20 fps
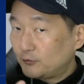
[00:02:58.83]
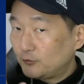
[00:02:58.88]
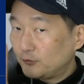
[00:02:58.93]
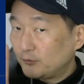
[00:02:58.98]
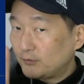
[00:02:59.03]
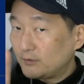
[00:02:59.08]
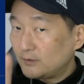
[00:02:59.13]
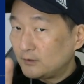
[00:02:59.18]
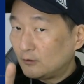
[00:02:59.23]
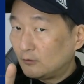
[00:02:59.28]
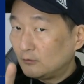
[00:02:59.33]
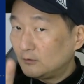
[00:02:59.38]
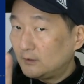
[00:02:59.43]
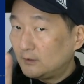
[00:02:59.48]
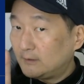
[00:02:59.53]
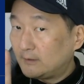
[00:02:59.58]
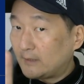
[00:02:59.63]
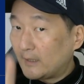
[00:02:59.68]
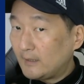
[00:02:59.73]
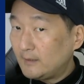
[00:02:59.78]
using only
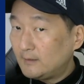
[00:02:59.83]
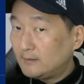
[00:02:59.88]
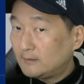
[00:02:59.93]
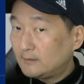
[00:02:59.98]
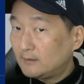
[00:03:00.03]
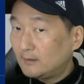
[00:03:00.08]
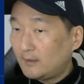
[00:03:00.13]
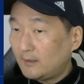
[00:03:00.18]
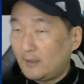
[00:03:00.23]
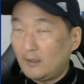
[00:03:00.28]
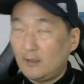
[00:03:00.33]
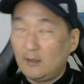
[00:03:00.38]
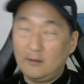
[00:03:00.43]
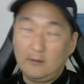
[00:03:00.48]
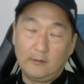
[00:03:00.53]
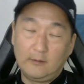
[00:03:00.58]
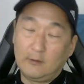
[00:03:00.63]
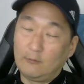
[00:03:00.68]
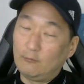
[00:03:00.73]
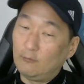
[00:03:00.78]
date
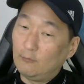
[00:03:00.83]
and the